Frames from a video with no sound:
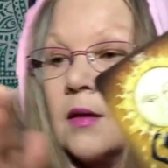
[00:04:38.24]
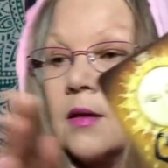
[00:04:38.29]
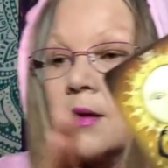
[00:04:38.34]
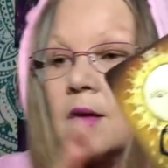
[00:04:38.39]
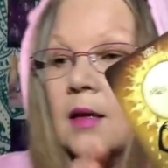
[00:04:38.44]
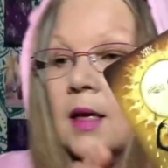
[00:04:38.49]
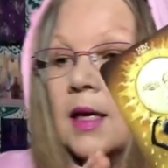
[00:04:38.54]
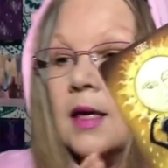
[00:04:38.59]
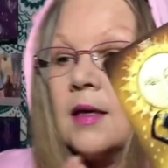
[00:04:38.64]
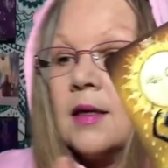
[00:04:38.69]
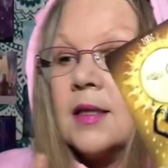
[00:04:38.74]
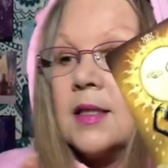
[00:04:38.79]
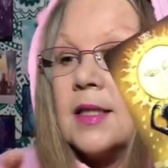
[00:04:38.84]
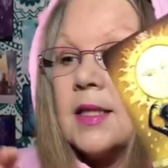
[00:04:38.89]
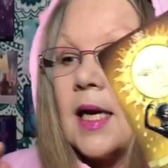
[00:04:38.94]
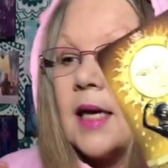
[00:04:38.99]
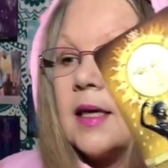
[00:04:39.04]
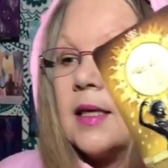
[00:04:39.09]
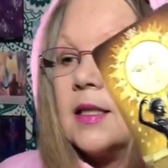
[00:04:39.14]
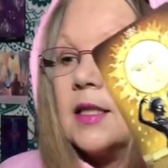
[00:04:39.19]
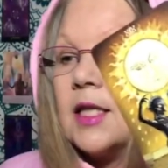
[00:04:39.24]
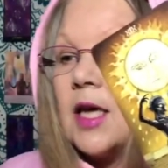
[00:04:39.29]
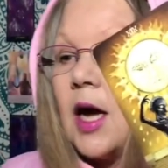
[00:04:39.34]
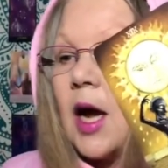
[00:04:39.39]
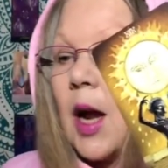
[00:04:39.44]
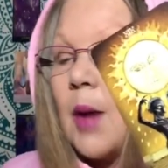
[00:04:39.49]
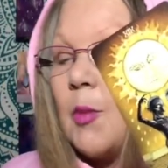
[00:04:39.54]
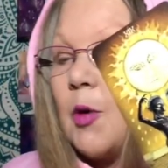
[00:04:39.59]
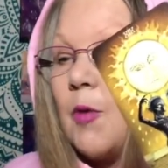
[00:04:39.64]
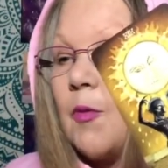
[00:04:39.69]
like a second
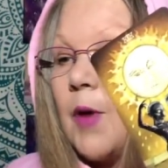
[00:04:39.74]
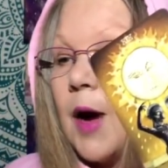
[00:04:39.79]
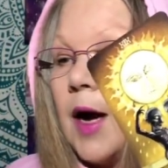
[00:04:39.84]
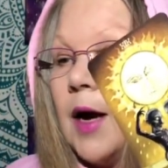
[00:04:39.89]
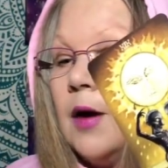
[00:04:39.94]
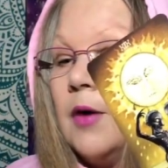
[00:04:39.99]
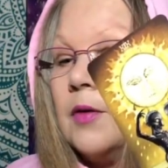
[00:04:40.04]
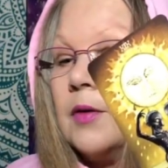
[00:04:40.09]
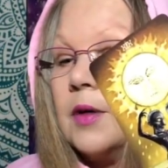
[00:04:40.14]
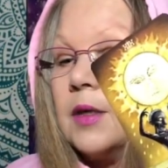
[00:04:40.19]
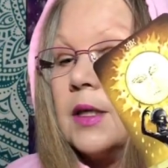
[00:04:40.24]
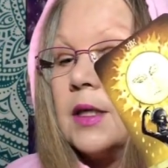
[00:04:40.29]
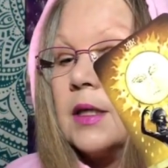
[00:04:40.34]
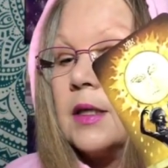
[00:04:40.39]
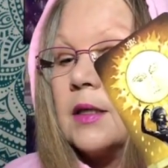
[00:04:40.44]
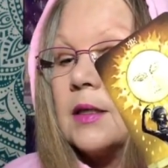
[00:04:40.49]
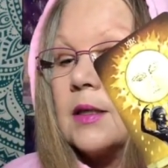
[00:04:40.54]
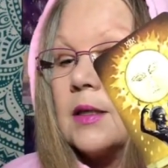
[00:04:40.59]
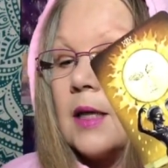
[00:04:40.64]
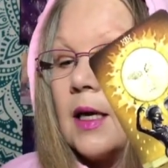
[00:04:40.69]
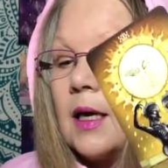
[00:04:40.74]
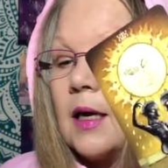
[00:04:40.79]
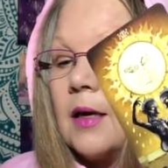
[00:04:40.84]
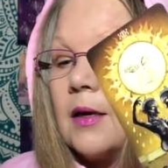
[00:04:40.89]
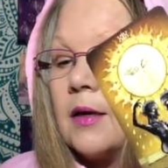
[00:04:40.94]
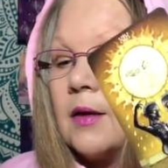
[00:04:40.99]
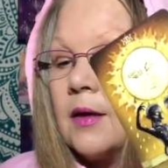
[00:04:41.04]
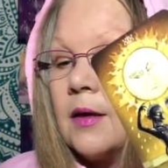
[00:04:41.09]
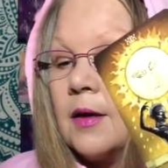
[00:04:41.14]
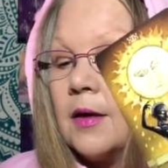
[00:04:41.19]
time around. It's like,
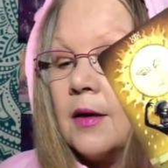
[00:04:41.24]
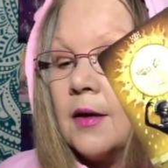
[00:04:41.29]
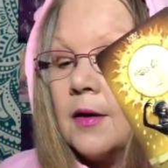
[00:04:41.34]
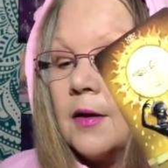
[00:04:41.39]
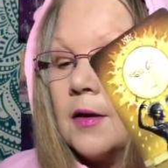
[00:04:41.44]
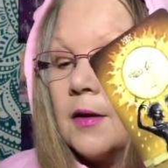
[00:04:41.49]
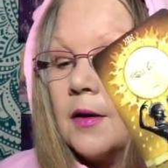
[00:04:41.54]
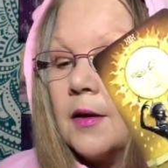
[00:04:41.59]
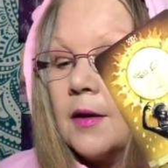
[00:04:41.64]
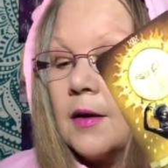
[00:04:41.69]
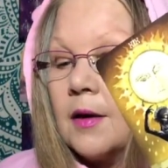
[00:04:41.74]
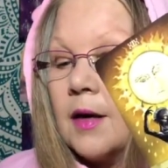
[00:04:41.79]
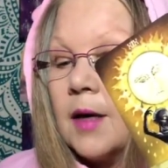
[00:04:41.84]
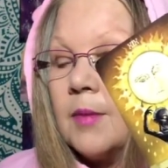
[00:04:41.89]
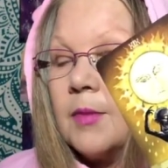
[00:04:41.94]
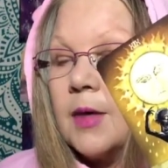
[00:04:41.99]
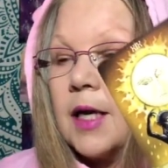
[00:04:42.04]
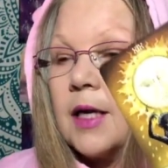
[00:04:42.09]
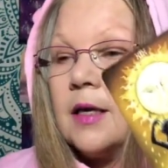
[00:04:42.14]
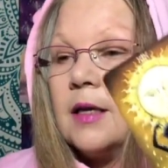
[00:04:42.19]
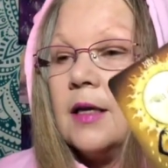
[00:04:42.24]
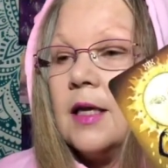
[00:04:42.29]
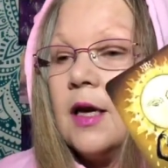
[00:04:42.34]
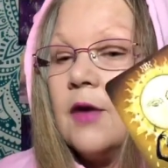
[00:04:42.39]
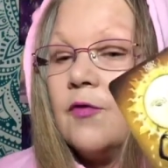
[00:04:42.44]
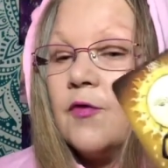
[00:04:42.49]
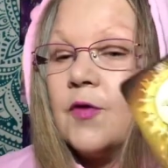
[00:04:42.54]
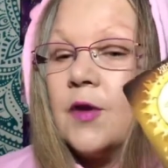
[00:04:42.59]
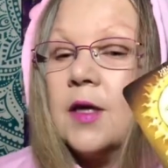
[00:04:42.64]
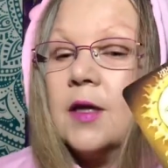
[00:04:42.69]
I'm getting
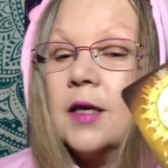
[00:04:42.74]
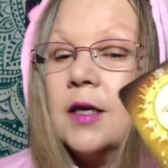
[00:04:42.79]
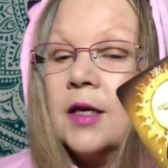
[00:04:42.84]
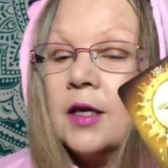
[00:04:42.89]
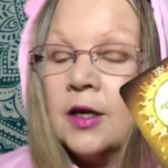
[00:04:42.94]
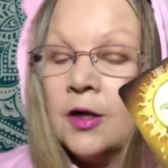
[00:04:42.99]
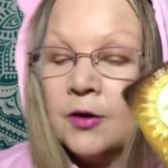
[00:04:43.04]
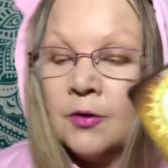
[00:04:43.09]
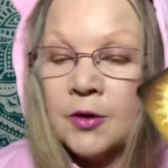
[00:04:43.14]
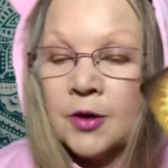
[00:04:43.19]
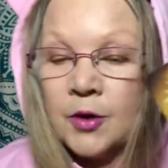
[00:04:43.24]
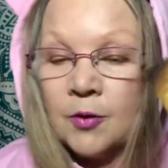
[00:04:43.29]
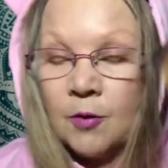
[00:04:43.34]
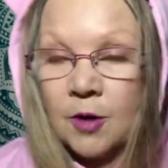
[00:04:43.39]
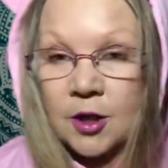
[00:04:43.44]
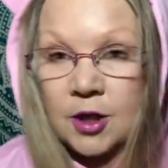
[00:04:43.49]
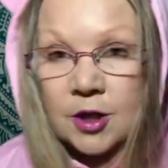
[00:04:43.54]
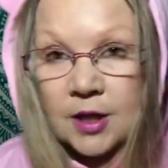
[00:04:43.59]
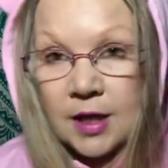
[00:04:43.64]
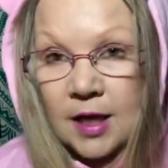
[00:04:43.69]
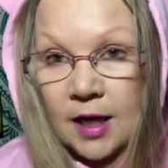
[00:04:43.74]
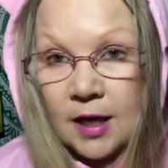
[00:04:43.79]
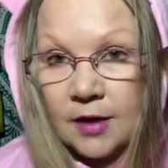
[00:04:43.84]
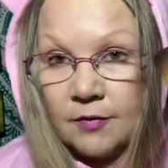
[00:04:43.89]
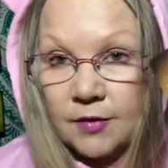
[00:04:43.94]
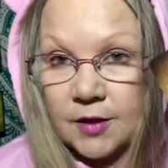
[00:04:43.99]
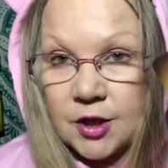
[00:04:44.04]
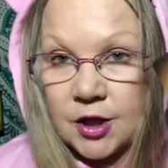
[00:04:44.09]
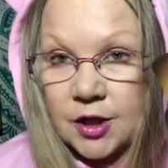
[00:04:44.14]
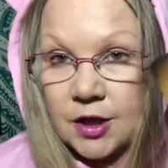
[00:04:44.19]
that feeling, you know, when you watch kind
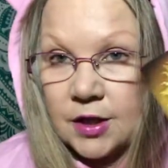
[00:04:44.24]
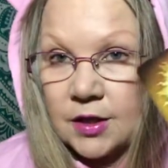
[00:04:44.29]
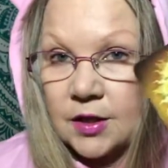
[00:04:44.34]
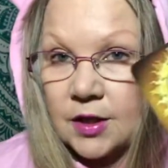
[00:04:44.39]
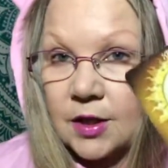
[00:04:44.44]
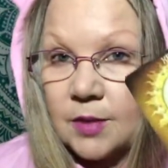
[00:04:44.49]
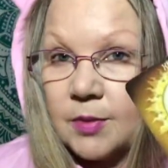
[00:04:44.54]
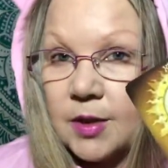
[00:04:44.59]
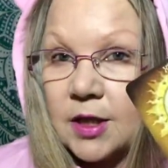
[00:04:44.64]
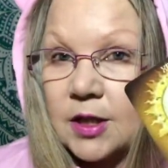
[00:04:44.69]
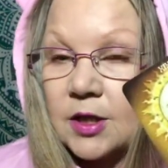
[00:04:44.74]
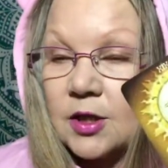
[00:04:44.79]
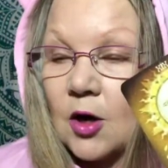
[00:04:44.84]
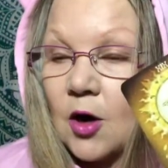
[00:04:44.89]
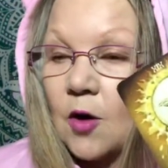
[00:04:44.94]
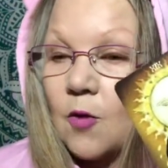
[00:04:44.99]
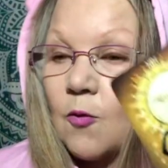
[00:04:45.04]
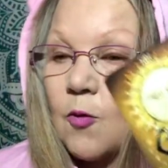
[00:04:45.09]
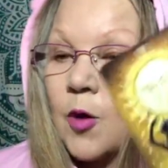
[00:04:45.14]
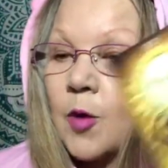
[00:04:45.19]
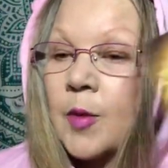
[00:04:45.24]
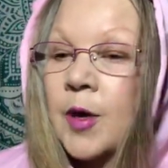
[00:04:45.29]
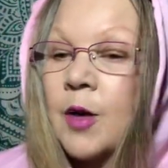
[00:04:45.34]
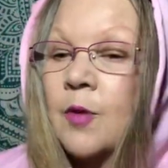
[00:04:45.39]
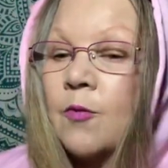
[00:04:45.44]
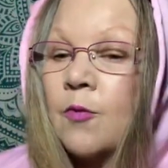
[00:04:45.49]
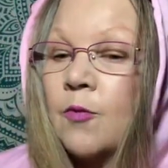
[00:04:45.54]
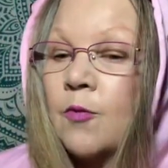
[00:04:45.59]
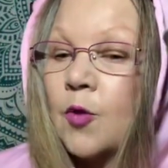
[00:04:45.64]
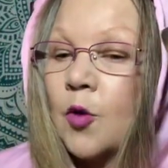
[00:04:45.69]
of a cheesy, but it's
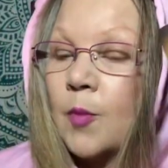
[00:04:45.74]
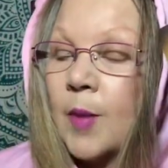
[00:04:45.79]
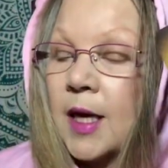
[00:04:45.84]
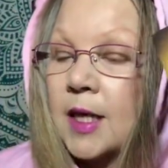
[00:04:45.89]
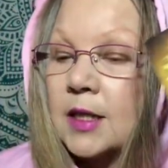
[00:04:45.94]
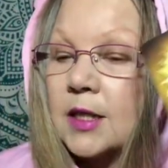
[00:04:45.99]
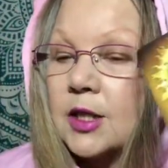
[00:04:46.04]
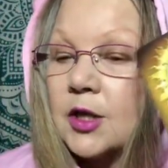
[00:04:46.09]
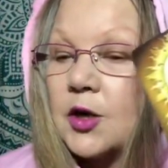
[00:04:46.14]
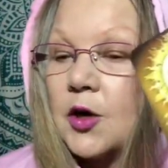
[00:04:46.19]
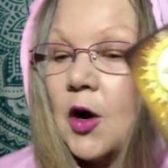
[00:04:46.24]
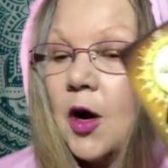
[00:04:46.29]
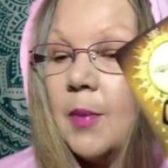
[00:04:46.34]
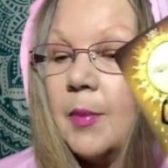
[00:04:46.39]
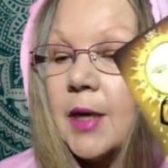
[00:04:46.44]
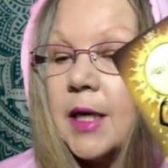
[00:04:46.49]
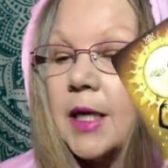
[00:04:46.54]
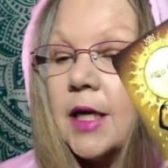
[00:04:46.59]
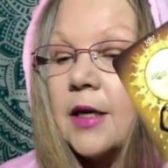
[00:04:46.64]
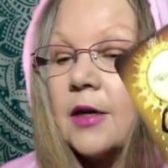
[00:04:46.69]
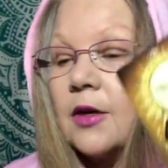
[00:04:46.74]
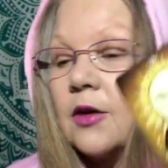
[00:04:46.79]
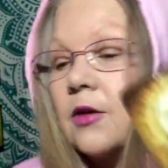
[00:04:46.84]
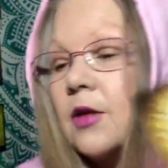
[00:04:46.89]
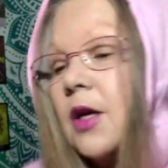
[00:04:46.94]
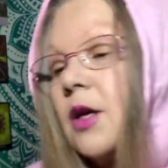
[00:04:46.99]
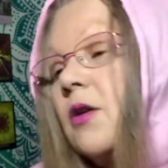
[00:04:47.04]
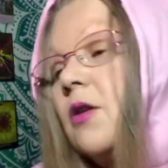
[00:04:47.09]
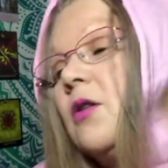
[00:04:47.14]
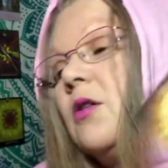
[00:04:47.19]
heartwarming romantic comedy and you're
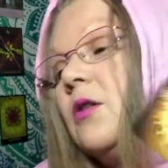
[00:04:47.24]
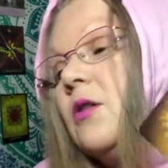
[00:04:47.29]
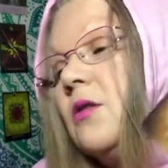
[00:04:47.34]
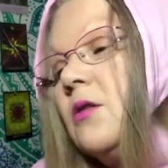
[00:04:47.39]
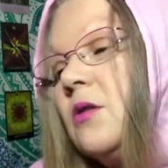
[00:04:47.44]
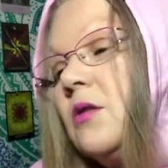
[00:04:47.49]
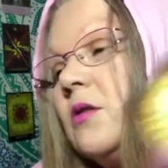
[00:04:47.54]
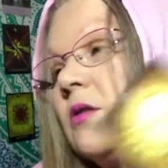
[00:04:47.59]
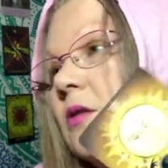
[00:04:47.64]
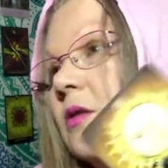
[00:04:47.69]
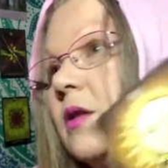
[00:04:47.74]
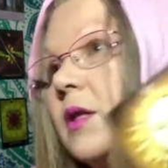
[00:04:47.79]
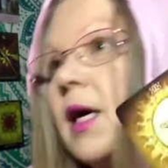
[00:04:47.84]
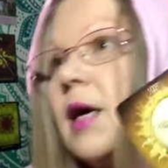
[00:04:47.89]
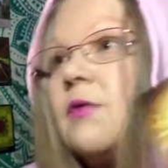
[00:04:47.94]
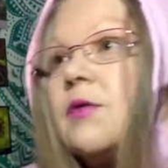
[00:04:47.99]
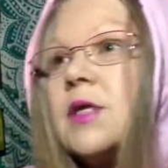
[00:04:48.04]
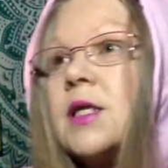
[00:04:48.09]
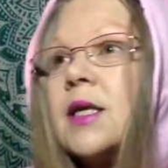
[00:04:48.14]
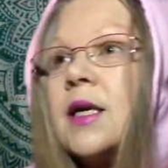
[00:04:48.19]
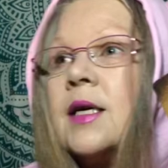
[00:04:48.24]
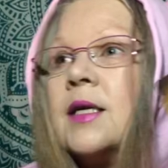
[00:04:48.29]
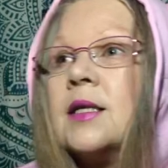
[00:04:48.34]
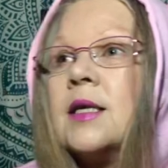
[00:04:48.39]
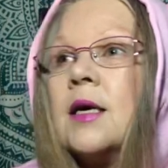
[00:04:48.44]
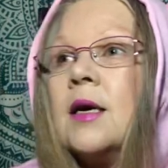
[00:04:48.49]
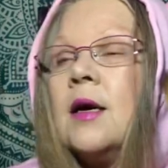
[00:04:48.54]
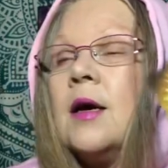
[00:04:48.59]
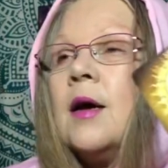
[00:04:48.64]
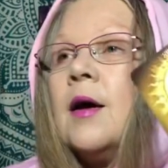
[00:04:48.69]
like, oh, that was nice.
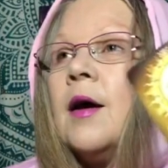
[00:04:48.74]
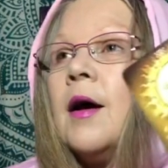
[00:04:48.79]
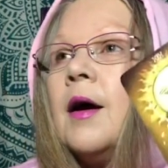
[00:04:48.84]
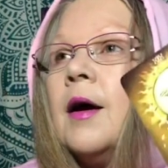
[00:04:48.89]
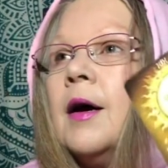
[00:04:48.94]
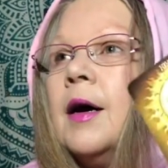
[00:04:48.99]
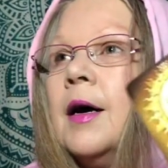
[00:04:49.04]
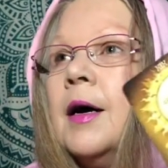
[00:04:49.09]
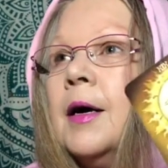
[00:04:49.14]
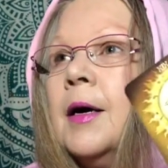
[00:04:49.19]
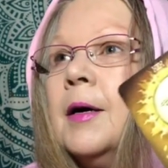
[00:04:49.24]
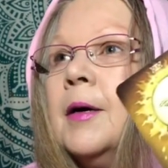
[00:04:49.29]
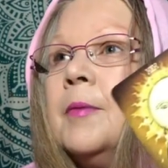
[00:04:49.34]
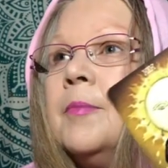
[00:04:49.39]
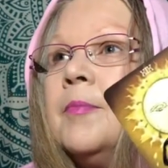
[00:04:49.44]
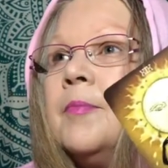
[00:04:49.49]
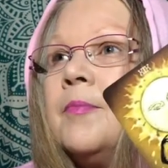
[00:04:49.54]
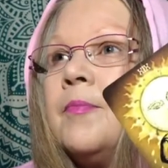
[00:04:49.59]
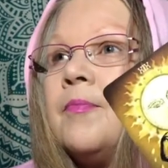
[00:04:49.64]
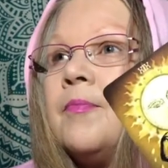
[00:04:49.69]
That's